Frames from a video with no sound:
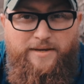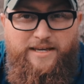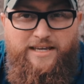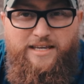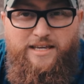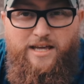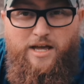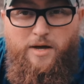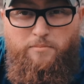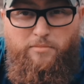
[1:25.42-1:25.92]

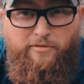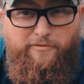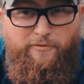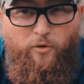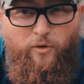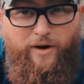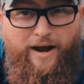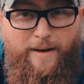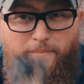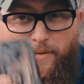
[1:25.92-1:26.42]
me,
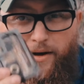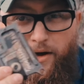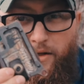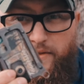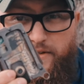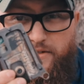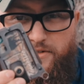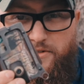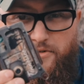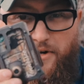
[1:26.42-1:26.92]
before I
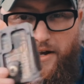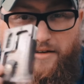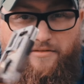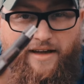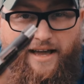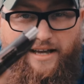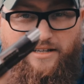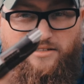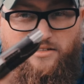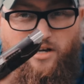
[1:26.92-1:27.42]
bought this
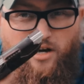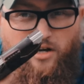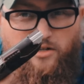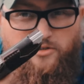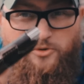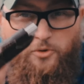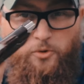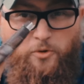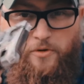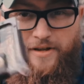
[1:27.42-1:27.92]
Trayvax
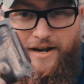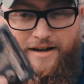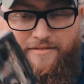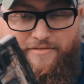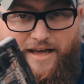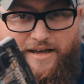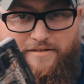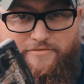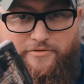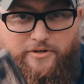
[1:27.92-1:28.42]
Contour that
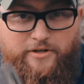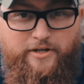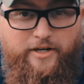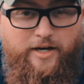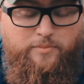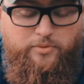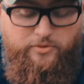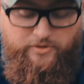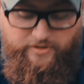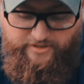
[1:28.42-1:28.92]
I've had for a
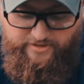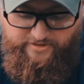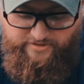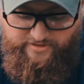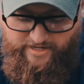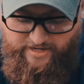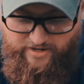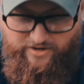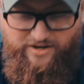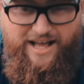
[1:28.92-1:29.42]
couple
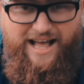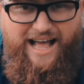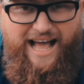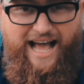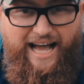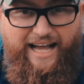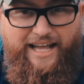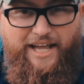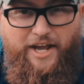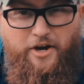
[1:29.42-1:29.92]
years now,
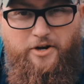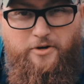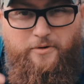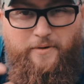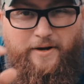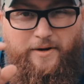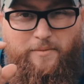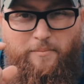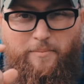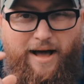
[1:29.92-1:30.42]
I carried
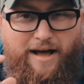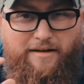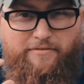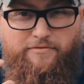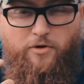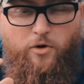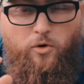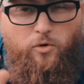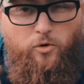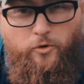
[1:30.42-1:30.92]
around a
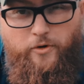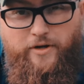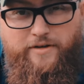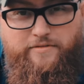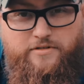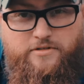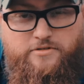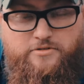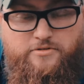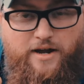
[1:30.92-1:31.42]
bifold or
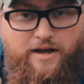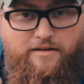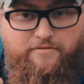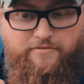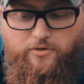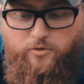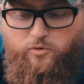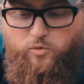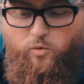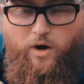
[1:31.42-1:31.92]
even a
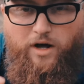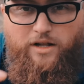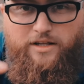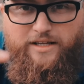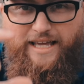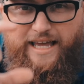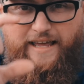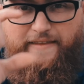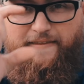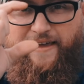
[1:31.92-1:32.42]
trifold
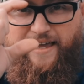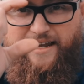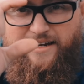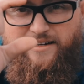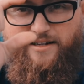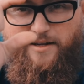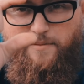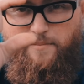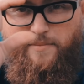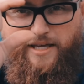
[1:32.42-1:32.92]
wallet and they
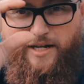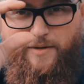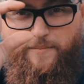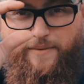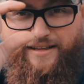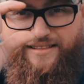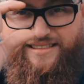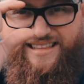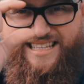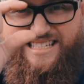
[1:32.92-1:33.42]
ended up being
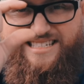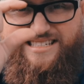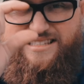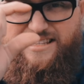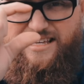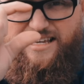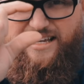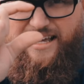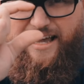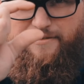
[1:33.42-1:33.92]
about this
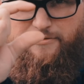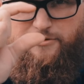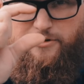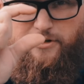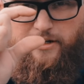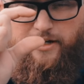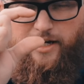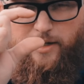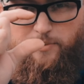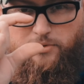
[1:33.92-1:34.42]
thick
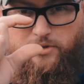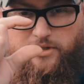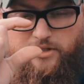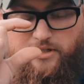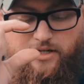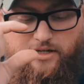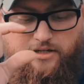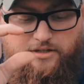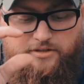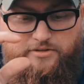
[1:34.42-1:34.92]
after a couple of
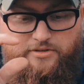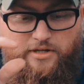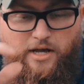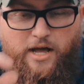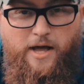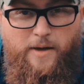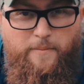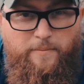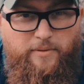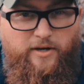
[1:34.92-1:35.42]
years
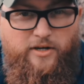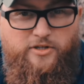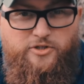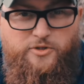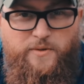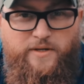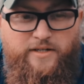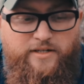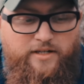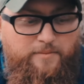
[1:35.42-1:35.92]

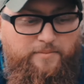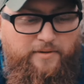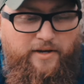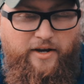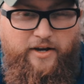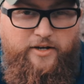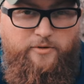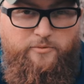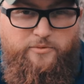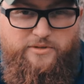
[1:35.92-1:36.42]
because you end up
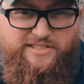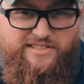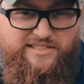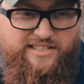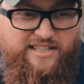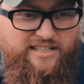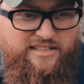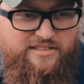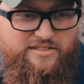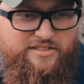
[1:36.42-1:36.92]
carrying
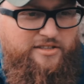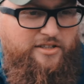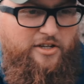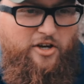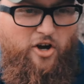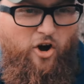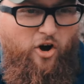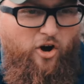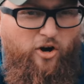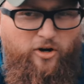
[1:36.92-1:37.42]
receipts and
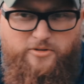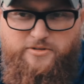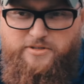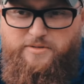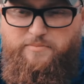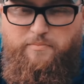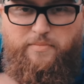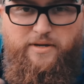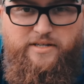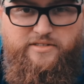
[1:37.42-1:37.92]

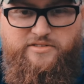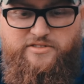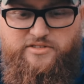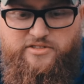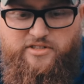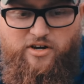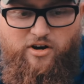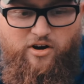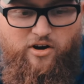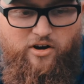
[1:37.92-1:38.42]
cards and
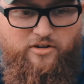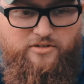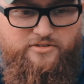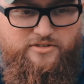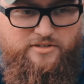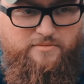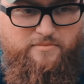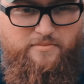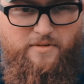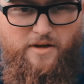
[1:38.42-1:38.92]
business
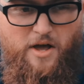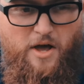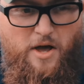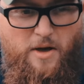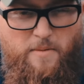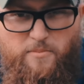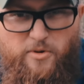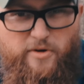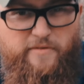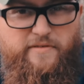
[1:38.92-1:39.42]
cards and
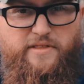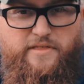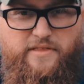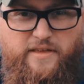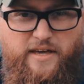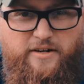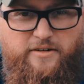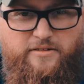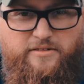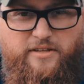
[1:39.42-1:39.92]
movie
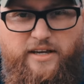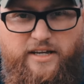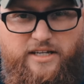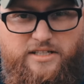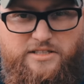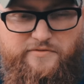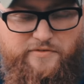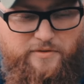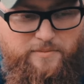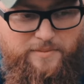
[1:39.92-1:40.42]
theater
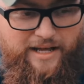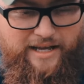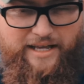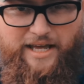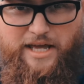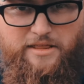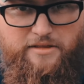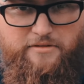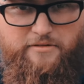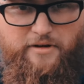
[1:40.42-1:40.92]
tickets from
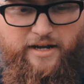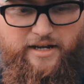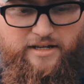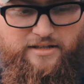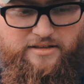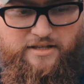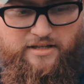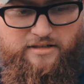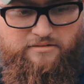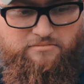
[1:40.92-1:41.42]
like eighth
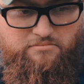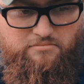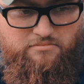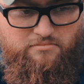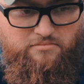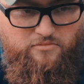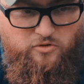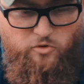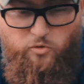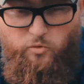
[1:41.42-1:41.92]
grade that
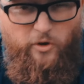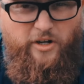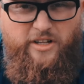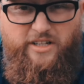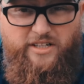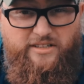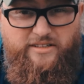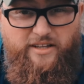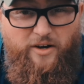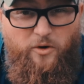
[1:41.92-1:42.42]
you
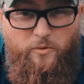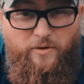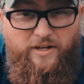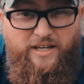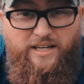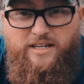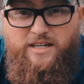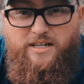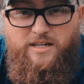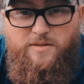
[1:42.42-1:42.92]
really don't
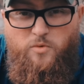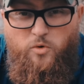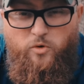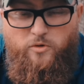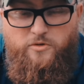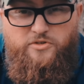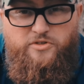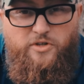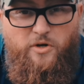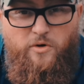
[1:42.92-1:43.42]
need
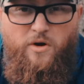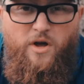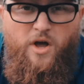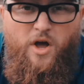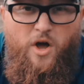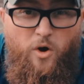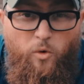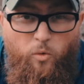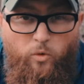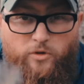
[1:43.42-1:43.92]
anymore. So
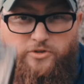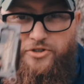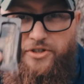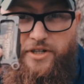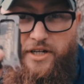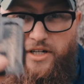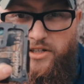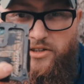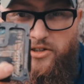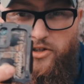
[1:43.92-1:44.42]
what
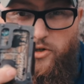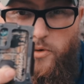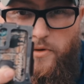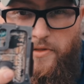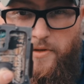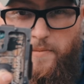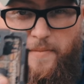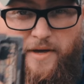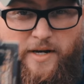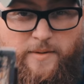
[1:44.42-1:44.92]
you're gonna do
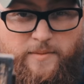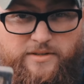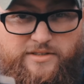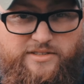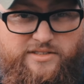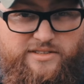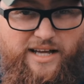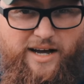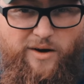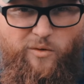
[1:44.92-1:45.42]
with a
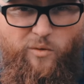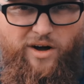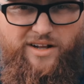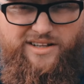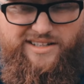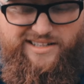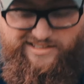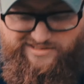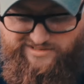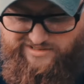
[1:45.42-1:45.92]
minimalist style
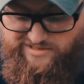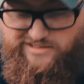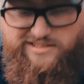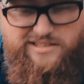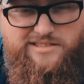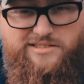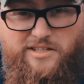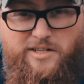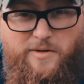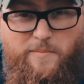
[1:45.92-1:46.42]
wallet is, is
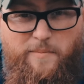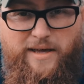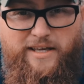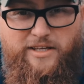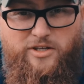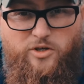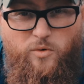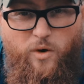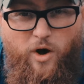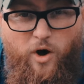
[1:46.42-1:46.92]
it's gonna
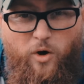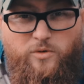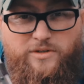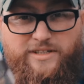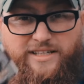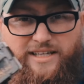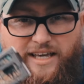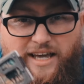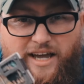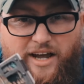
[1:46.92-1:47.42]
make you
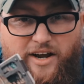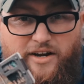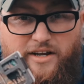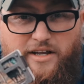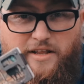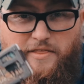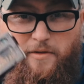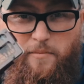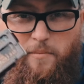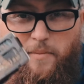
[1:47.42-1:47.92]
only
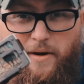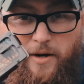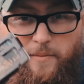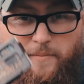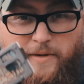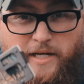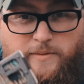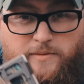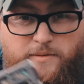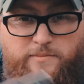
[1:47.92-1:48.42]
carry the bare
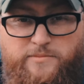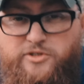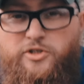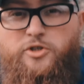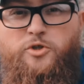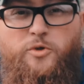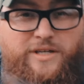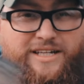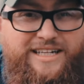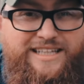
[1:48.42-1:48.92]
minimum
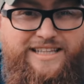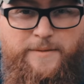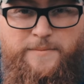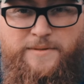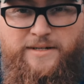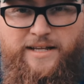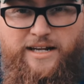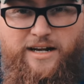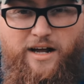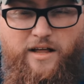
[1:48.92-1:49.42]
so you can
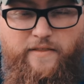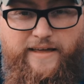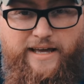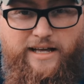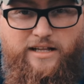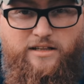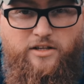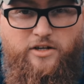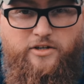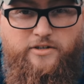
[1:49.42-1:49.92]
eliminate all
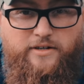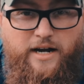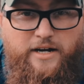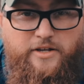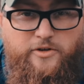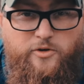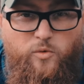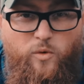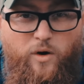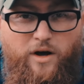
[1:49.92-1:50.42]
that clutter
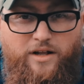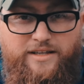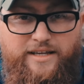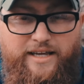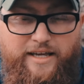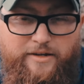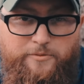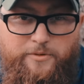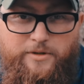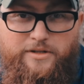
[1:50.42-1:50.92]
out of your
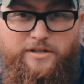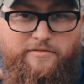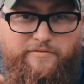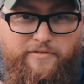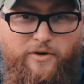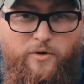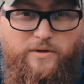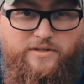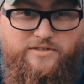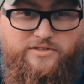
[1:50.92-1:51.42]
wallet and really
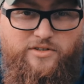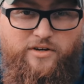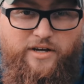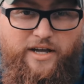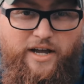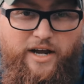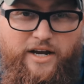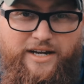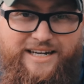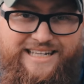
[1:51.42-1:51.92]
focus on
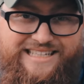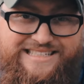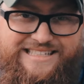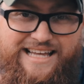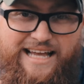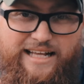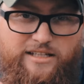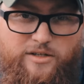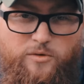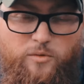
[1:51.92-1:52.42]
carrying
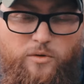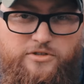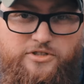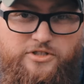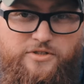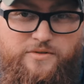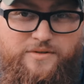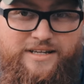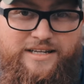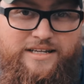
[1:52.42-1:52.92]
exactly
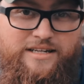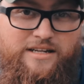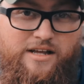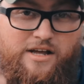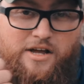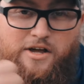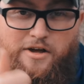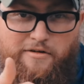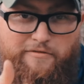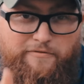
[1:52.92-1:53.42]
what you need
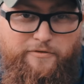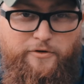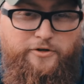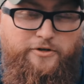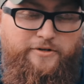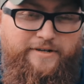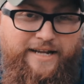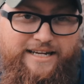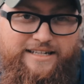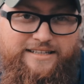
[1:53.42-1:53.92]
for
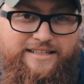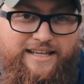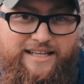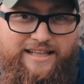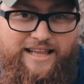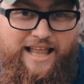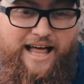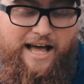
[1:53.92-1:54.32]
your day-to-day -day